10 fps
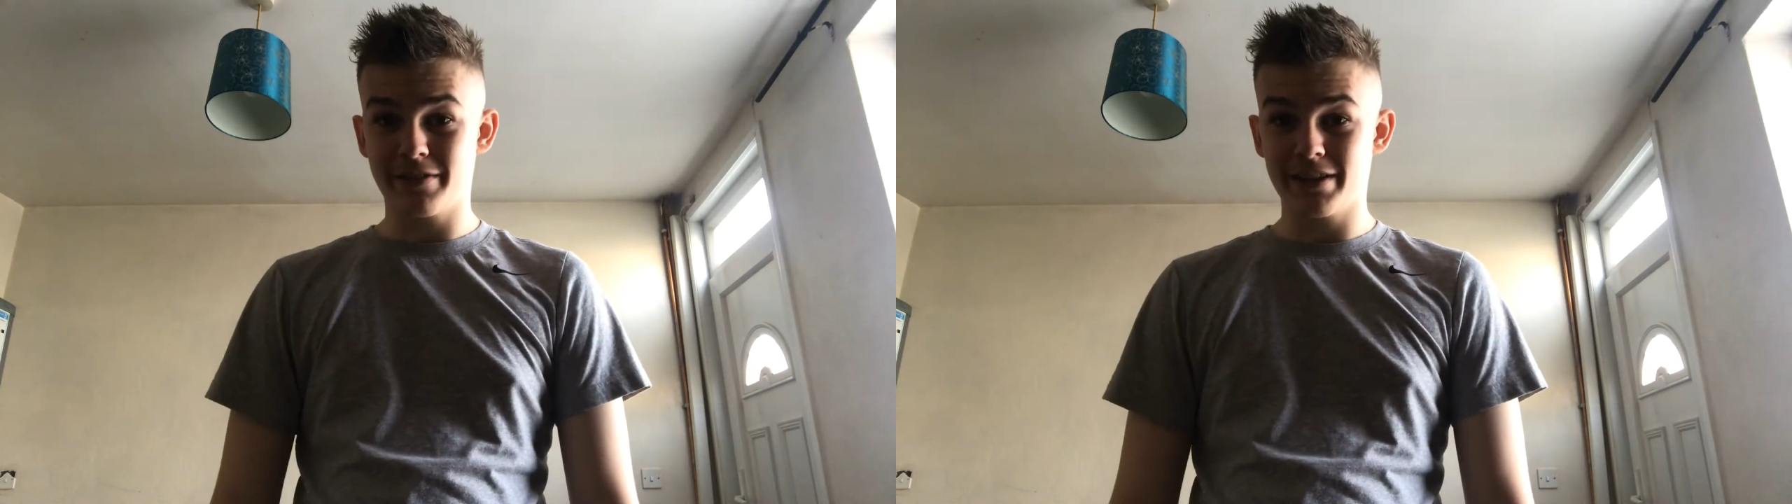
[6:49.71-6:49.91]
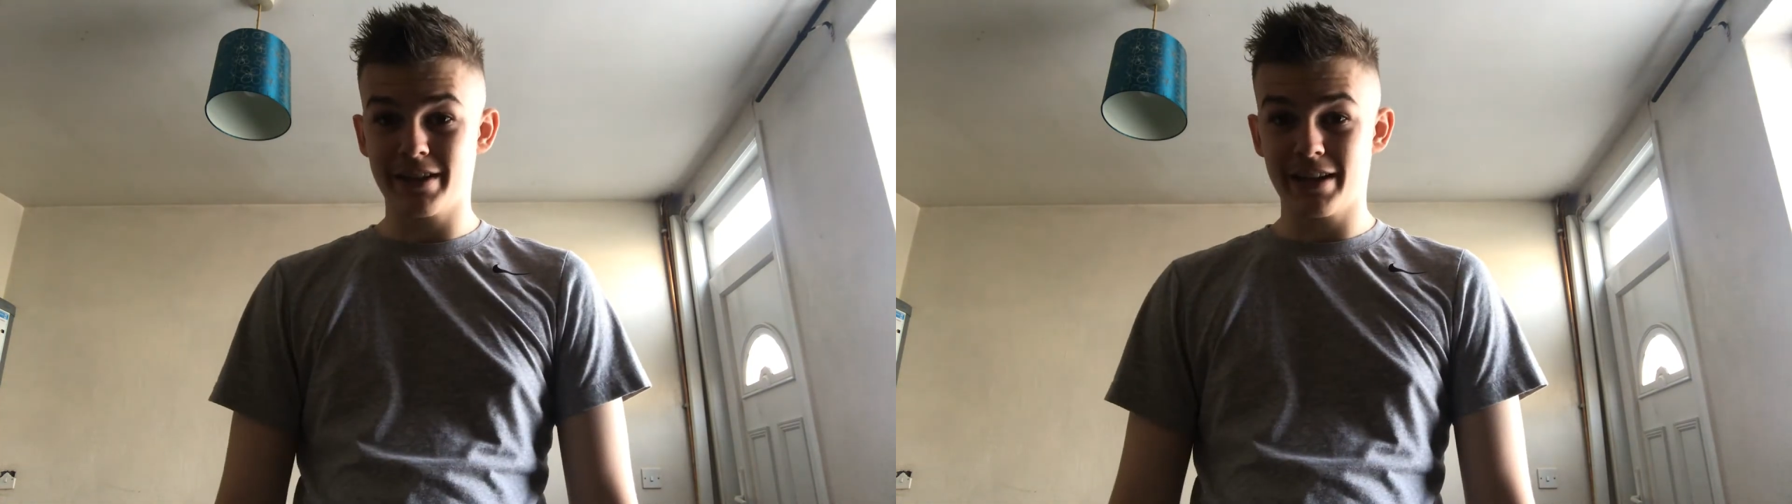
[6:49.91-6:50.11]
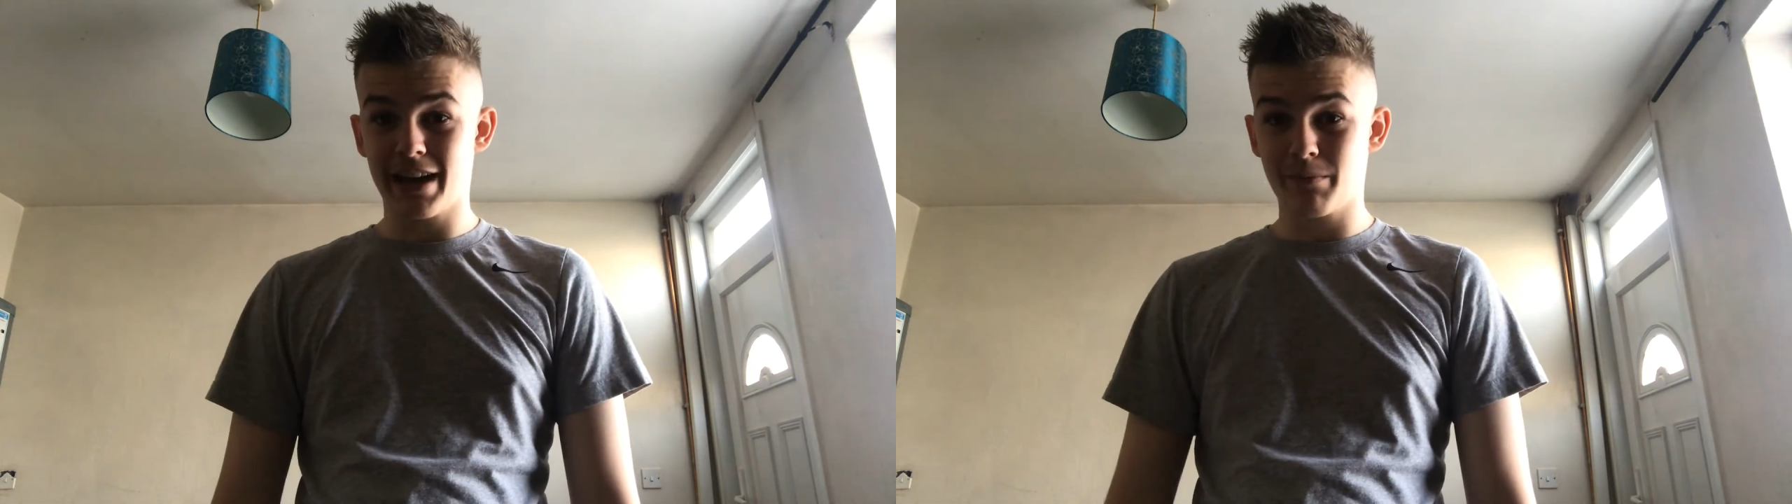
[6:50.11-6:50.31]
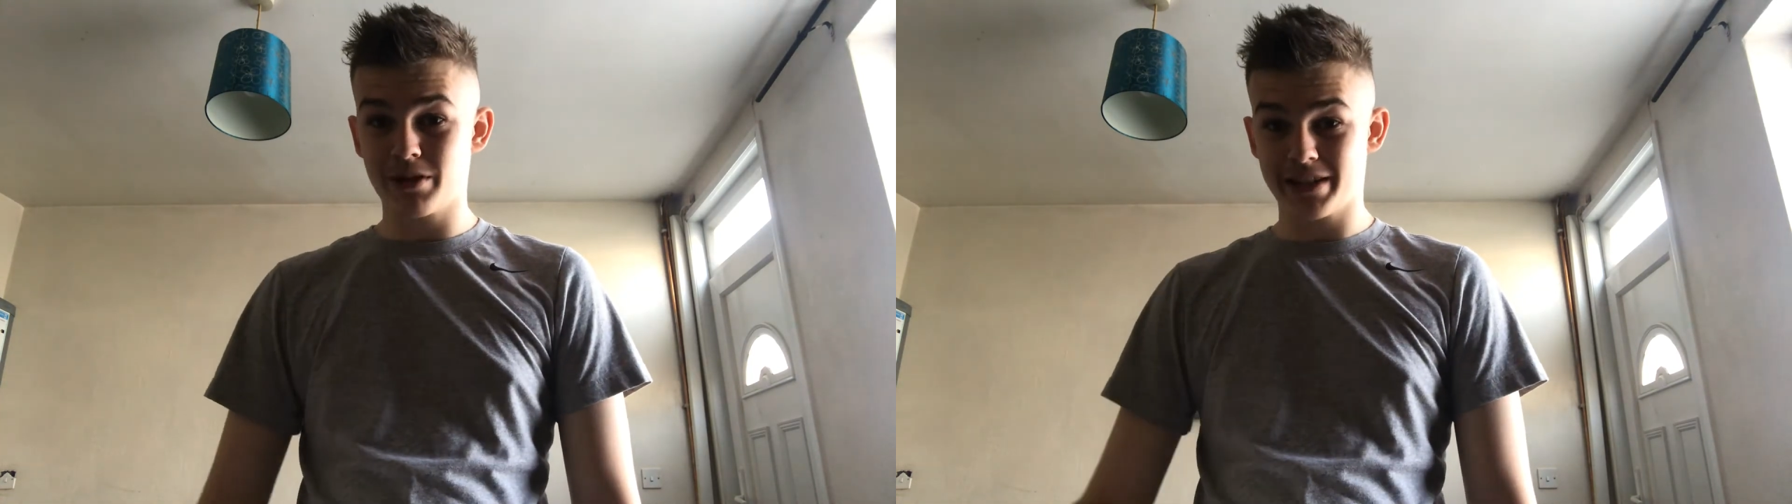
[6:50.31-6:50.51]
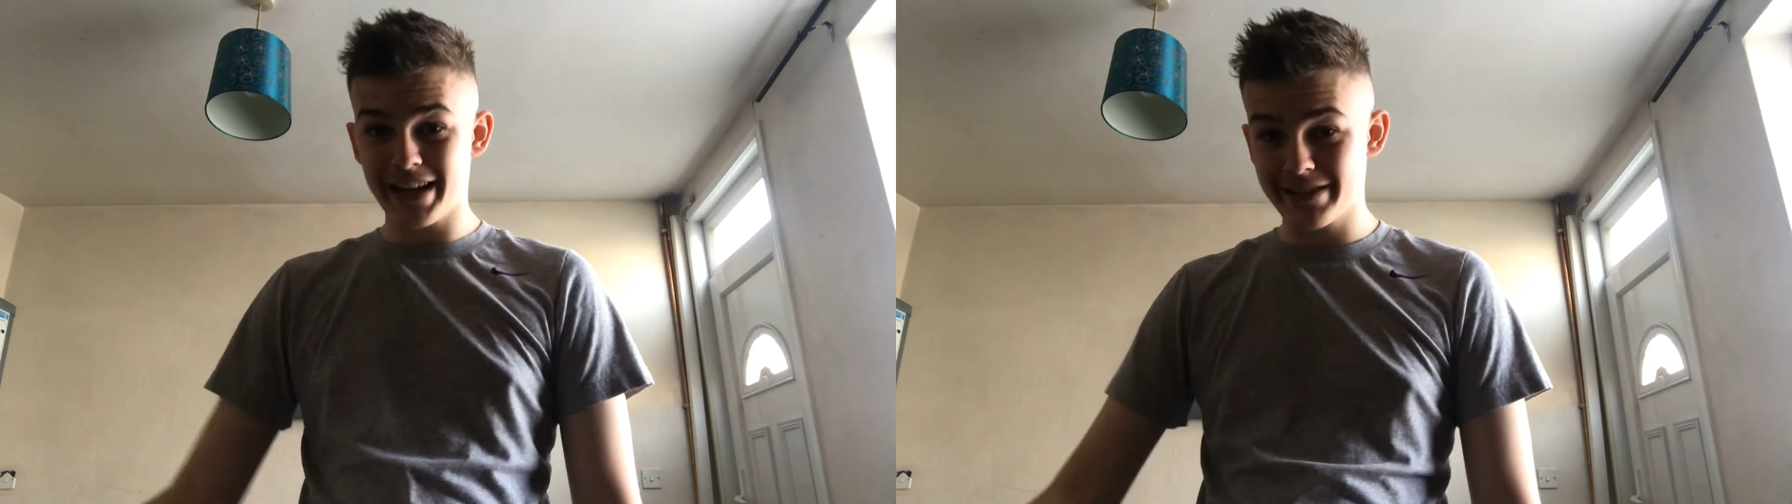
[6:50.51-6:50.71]
didn't it, how
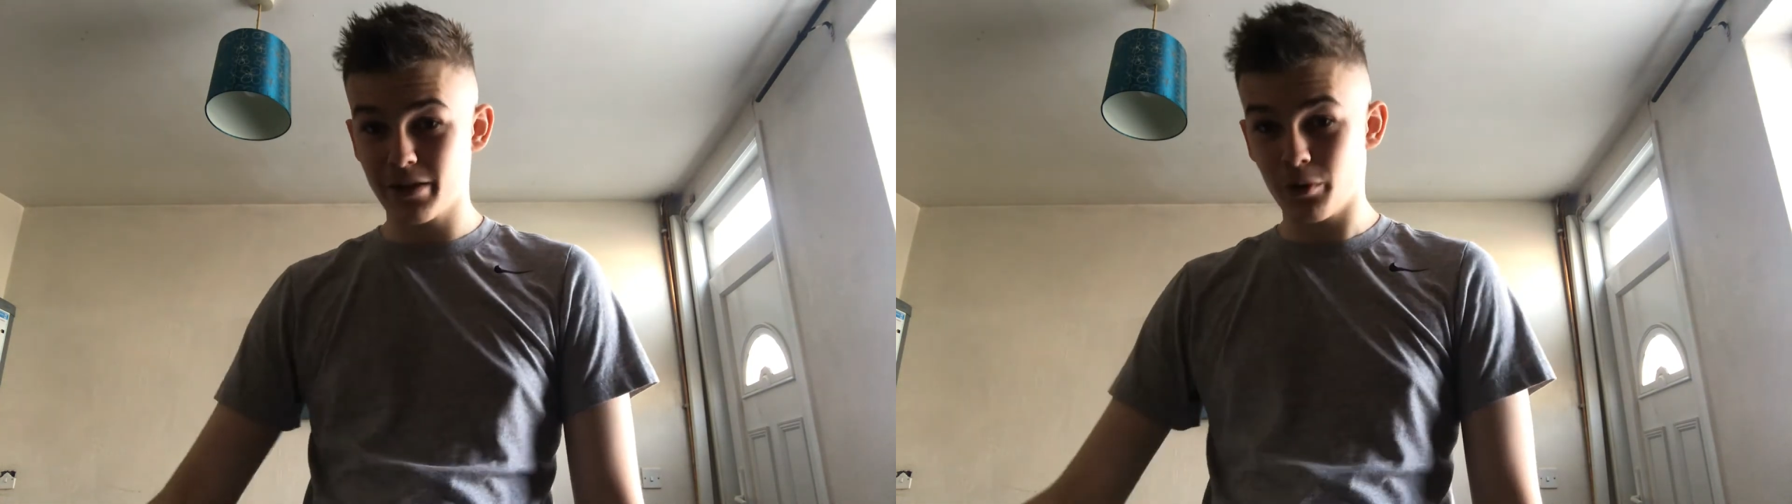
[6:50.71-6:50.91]
much Leicester